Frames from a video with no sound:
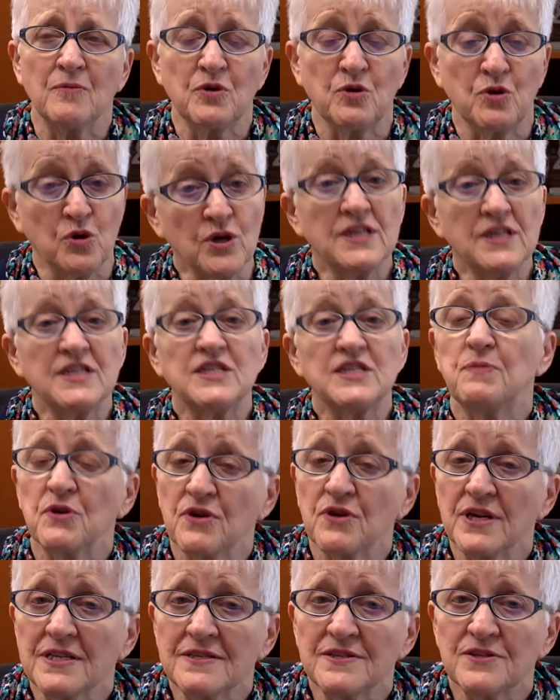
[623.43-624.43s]
good
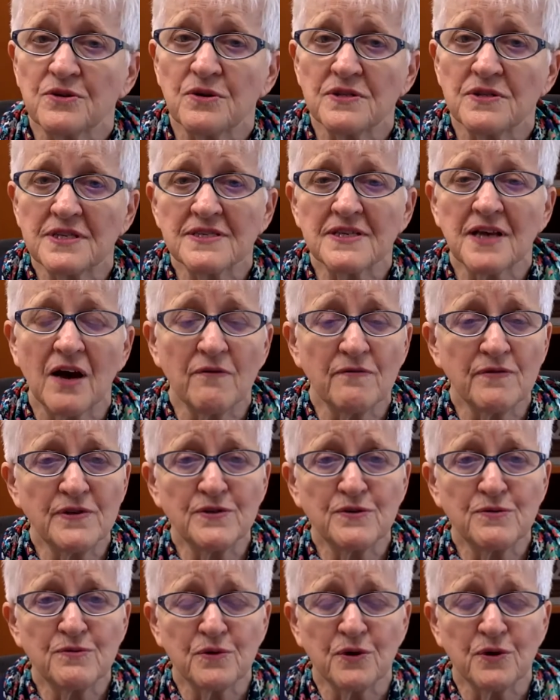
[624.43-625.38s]
experience during this conference,